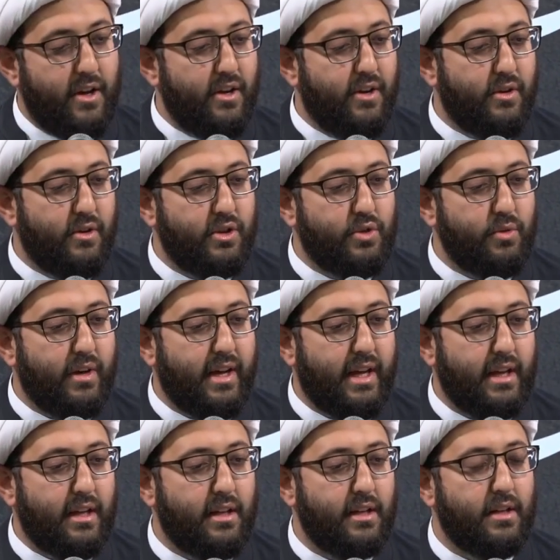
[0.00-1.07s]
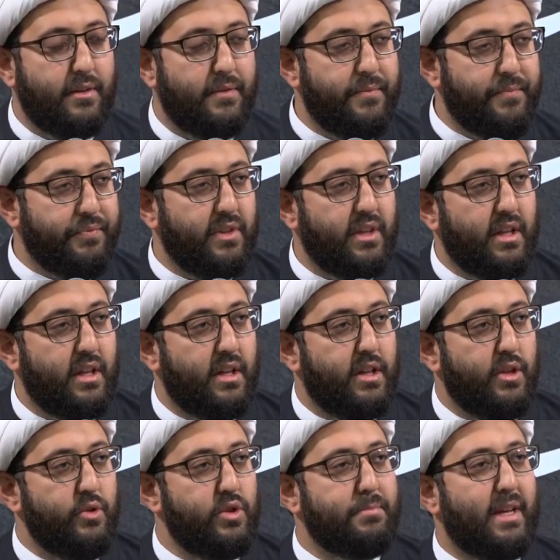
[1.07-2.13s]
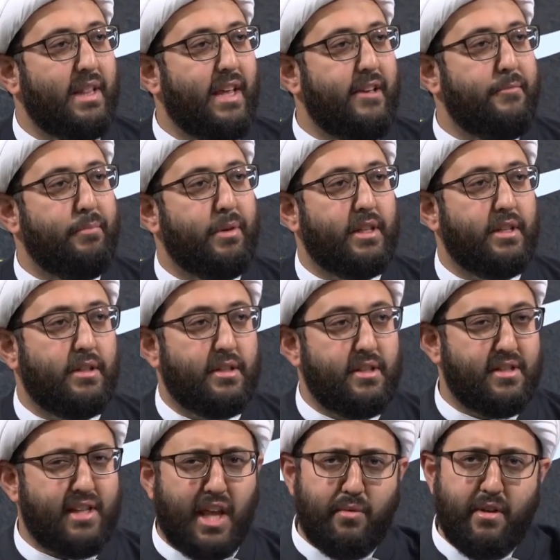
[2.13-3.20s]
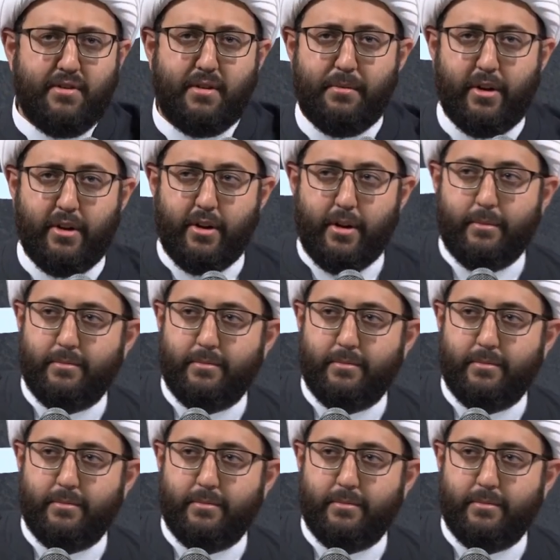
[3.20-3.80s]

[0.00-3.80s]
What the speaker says: or do I lose my life but stay away from haram?